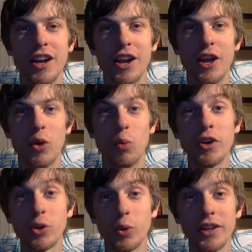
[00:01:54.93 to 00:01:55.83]
And
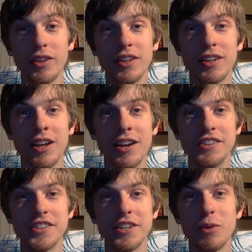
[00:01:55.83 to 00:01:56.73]
one quick thing,
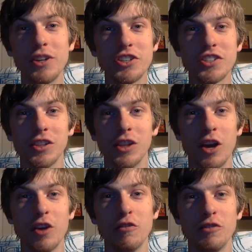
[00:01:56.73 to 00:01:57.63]
does anyone just
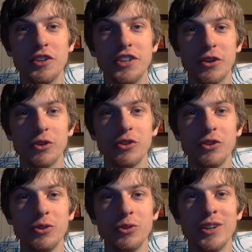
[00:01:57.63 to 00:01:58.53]
love the dinner
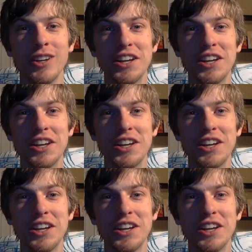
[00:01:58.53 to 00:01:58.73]
dude?